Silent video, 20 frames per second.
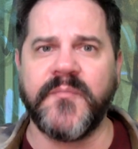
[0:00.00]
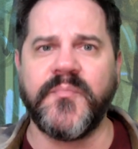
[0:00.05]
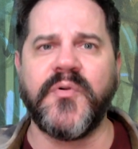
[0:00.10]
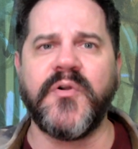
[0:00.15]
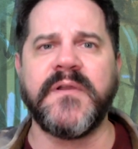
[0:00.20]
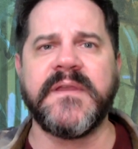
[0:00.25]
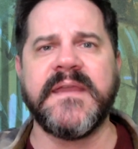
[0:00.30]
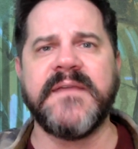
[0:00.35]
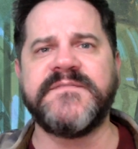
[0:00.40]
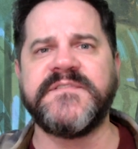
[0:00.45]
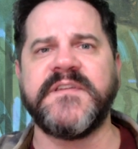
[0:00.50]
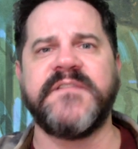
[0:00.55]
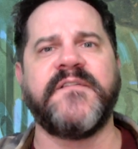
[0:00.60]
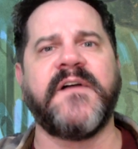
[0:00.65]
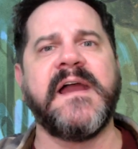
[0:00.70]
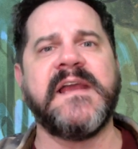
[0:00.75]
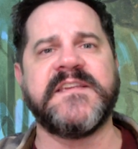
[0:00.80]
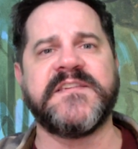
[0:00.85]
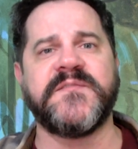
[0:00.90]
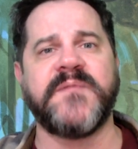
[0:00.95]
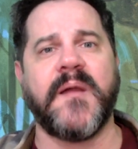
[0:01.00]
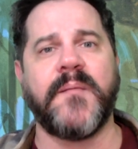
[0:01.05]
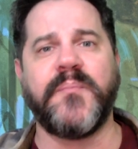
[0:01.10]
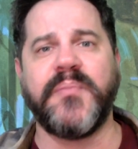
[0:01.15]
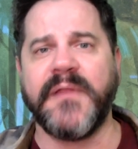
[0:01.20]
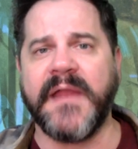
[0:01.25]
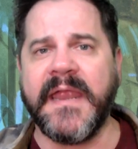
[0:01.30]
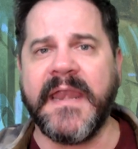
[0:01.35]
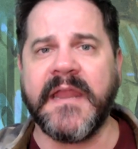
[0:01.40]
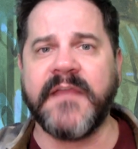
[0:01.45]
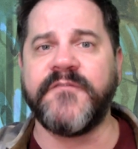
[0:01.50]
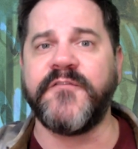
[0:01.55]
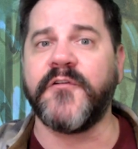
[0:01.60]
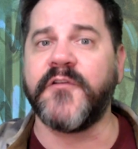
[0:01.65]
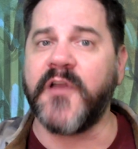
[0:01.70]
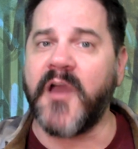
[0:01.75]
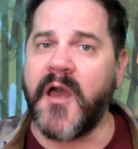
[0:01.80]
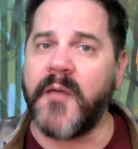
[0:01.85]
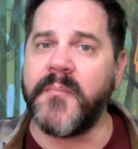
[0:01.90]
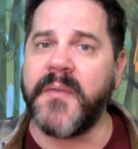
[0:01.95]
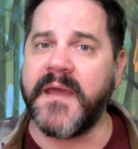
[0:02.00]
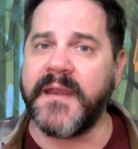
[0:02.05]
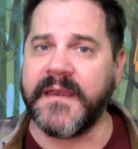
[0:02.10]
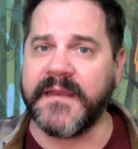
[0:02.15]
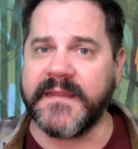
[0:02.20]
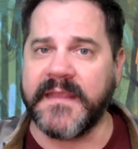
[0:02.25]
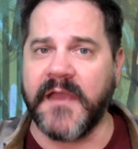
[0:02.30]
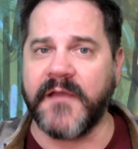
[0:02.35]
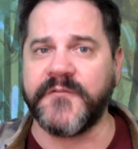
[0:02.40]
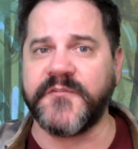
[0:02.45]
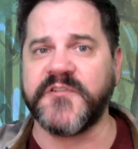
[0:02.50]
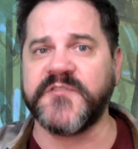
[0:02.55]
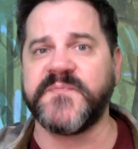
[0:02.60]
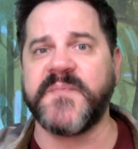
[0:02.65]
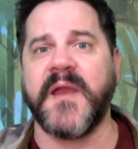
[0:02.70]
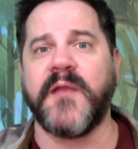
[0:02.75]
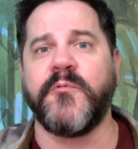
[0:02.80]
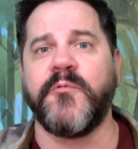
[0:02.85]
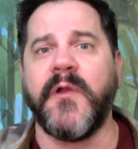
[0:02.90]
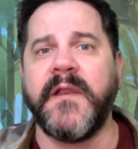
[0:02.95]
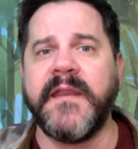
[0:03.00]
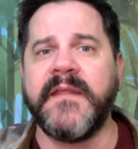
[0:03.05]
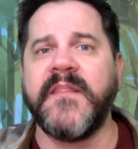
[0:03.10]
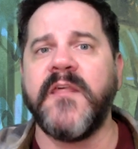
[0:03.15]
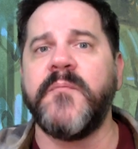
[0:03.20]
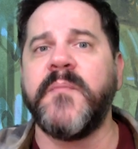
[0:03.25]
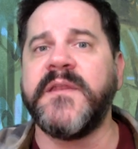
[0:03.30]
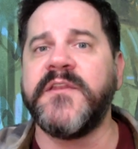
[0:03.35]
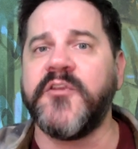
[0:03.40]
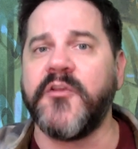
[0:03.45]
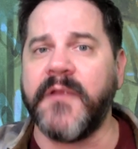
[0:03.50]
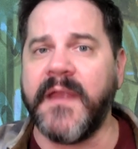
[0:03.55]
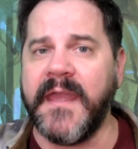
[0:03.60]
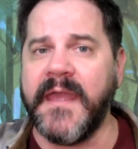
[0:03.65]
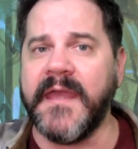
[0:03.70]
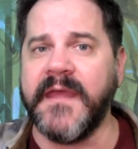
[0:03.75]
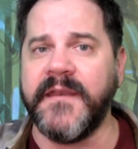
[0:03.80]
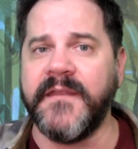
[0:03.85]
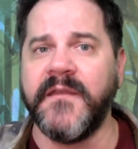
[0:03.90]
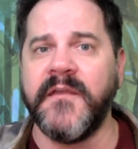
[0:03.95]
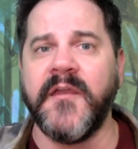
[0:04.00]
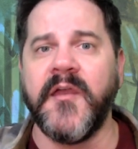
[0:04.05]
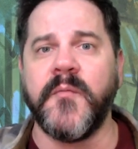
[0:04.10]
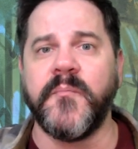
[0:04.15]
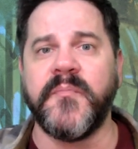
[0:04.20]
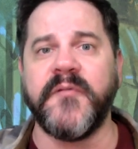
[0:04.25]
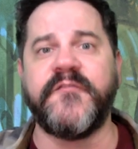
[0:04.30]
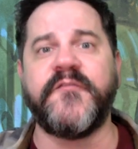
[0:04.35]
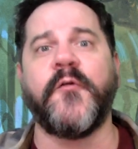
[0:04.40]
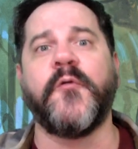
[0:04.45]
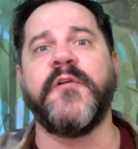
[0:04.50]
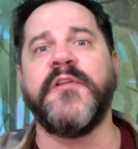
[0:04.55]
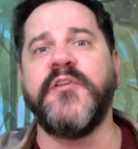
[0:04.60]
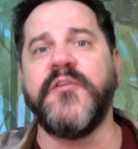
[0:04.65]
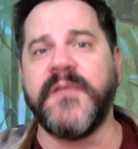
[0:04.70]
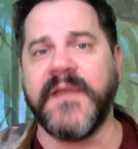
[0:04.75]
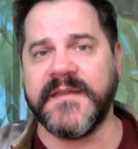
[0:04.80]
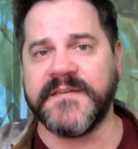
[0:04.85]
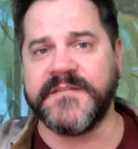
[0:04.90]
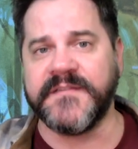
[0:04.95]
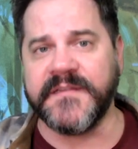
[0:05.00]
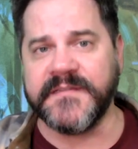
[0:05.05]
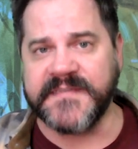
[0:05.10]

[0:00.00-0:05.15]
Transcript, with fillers: book gives advice about planning for combat encounters by running them in your head before you get to the